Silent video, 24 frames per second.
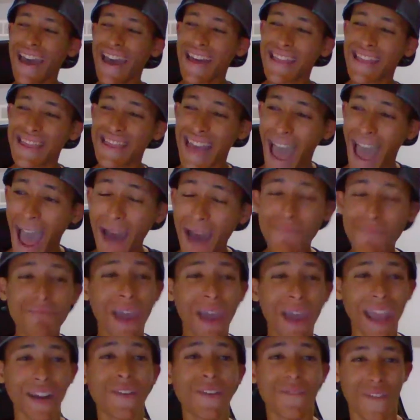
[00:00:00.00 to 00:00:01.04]
that
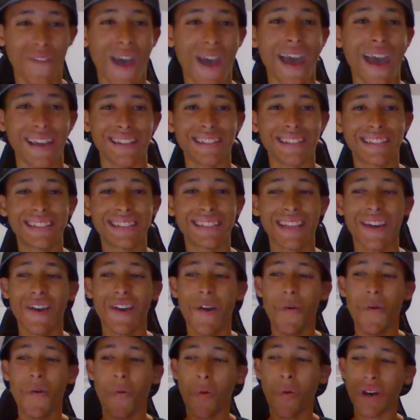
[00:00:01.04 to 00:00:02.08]
main event
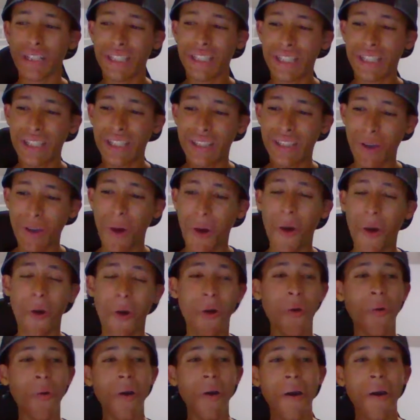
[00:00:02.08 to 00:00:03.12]
was
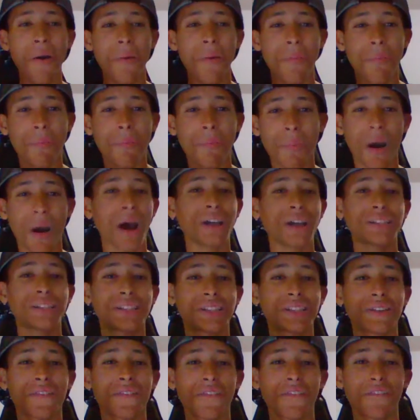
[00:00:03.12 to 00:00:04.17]
so
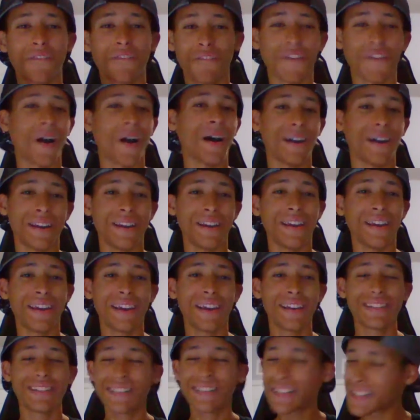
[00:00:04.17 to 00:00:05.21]
much fun.
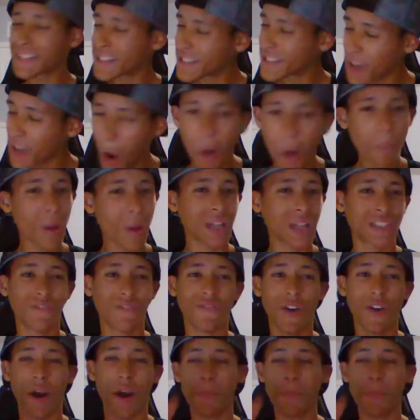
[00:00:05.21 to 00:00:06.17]
So much fun